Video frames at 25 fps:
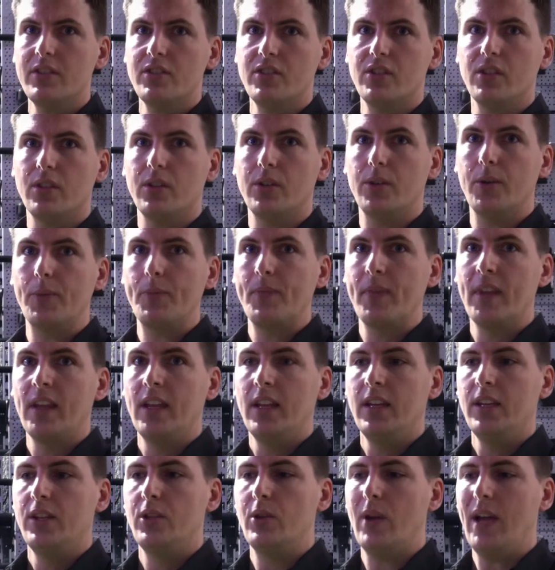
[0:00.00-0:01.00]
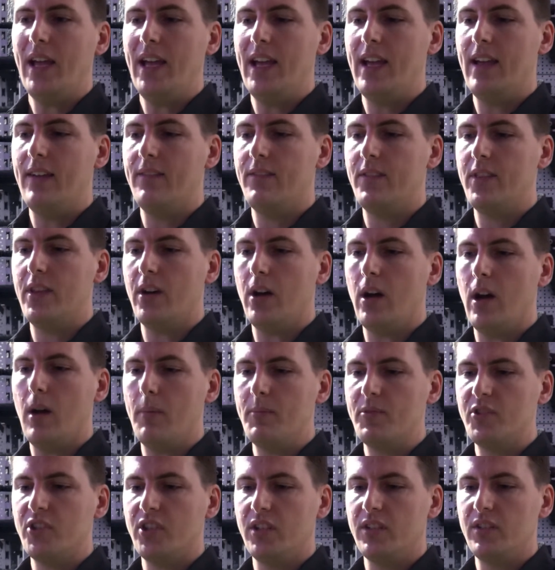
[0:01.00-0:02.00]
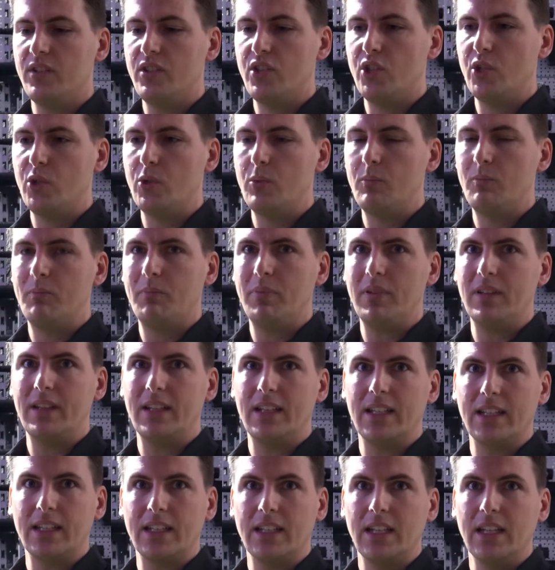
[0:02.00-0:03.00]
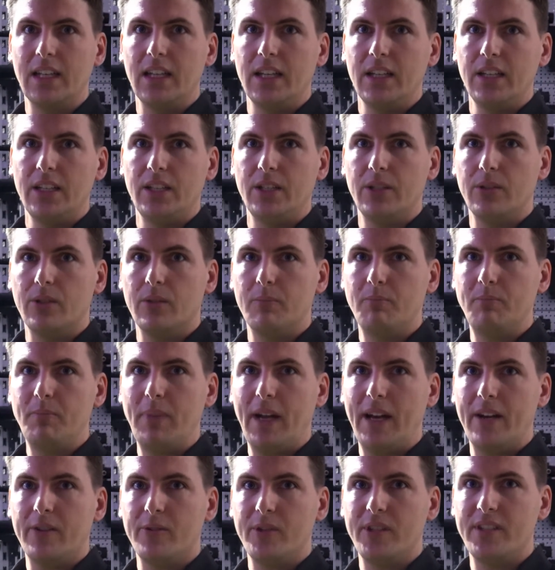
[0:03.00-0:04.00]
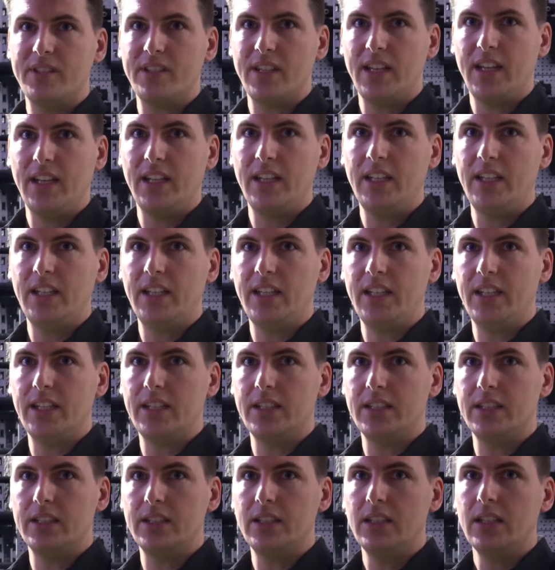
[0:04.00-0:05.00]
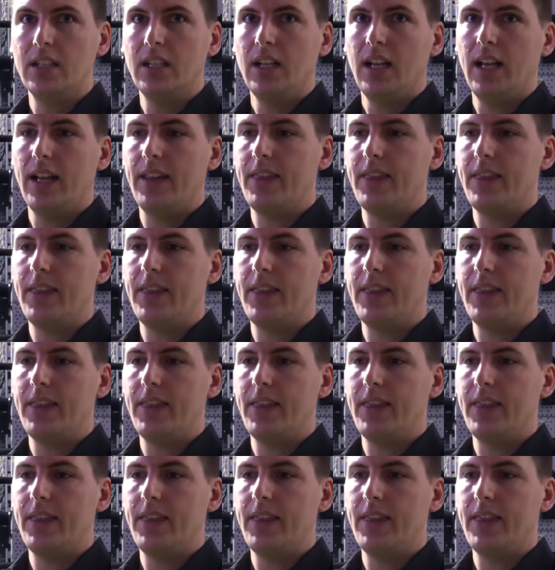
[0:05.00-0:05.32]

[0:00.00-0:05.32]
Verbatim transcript: so you have the option to plug your batteries in here,